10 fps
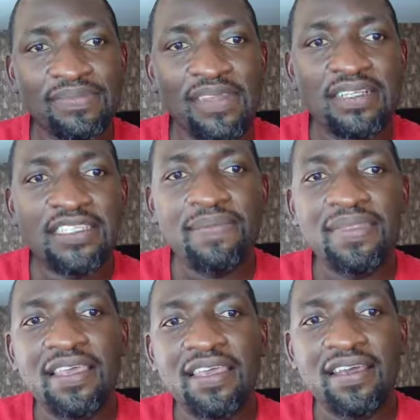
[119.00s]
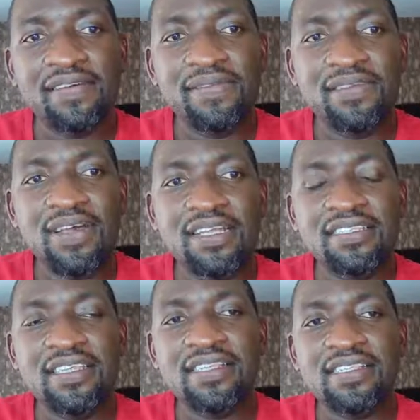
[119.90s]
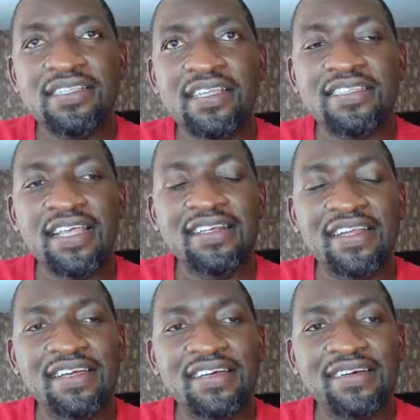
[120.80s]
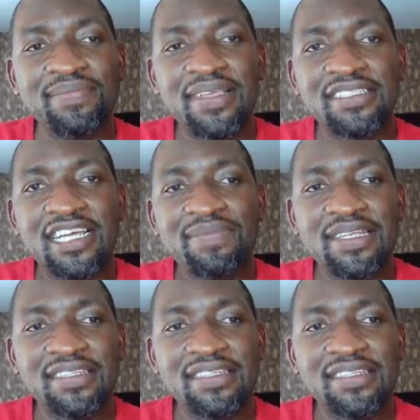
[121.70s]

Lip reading: Same thing here. You can see this is a side rank checkmate.